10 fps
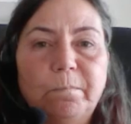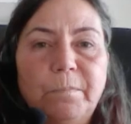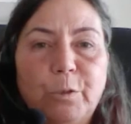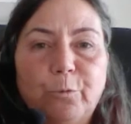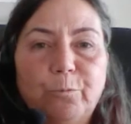
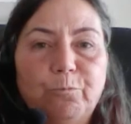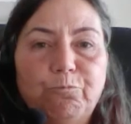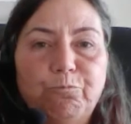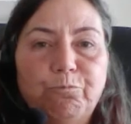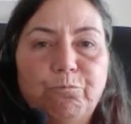No.
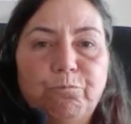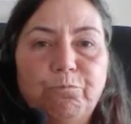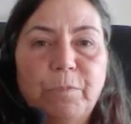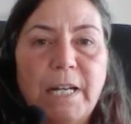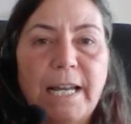
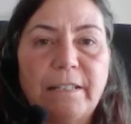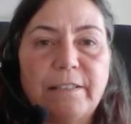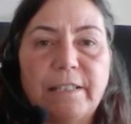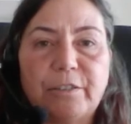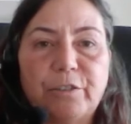Hide
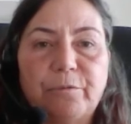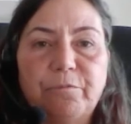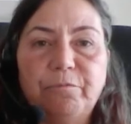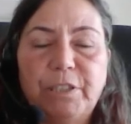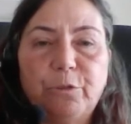section.
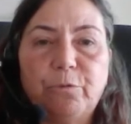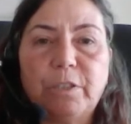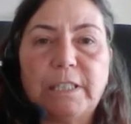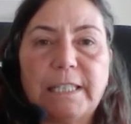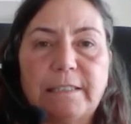We don't
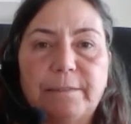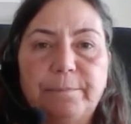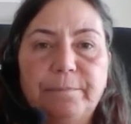want that.